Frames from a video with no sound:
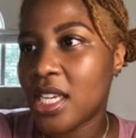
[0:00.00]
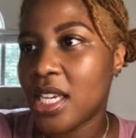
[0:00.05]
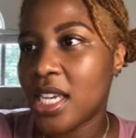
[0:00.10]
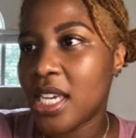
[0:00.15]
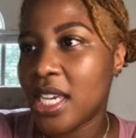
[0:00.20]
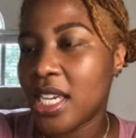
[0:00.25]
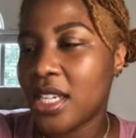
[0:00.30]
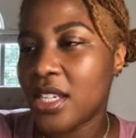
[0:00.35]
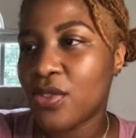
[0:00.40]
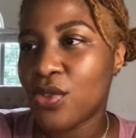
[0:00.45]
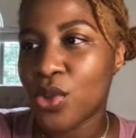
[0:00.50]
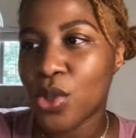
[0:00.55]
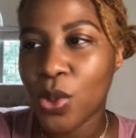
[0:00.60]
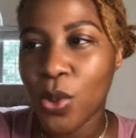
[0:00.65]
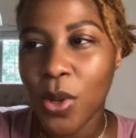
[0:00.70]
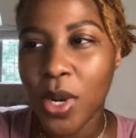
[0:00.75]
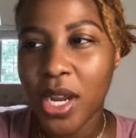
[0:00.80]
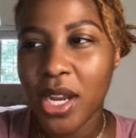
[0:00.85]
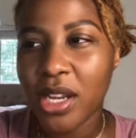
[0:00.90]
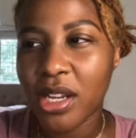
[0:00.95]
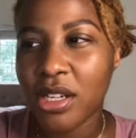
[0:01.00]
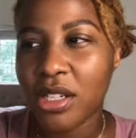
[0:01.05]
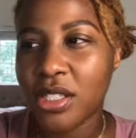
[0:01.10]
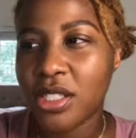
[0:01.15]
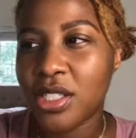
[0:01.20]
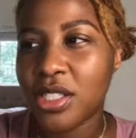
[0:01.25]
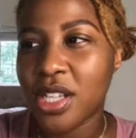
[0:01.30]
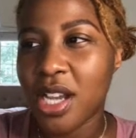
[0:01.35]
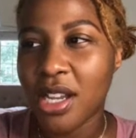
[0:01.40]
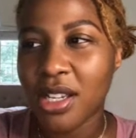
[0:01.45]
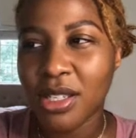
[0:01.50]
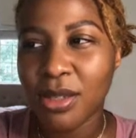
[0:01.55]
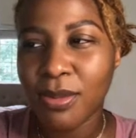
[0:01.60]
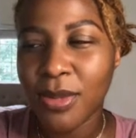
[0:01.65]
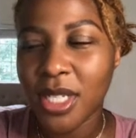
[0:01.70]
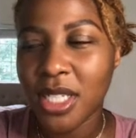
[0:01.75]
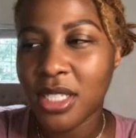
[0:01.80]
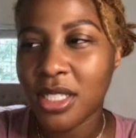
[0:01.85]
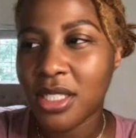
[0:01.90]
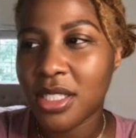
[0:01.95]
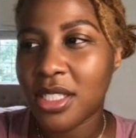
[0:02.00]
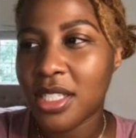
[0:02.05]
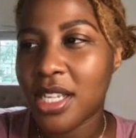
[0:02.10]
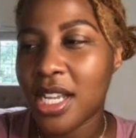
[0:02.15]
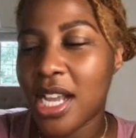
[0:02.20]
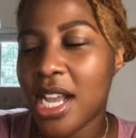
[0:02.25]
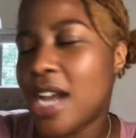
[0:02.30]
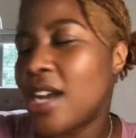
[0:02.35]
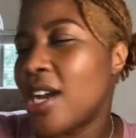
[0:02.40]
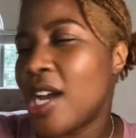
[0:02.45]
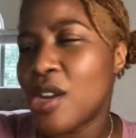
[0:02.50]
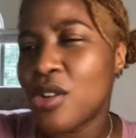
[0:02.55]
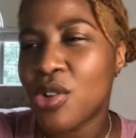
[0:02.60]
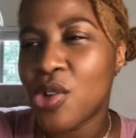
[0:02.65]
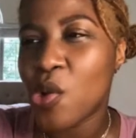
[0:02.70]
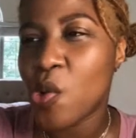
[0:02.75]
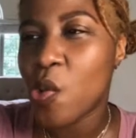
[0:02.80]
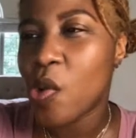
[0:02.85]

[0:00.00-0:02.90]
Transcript: and if required, document. I don't know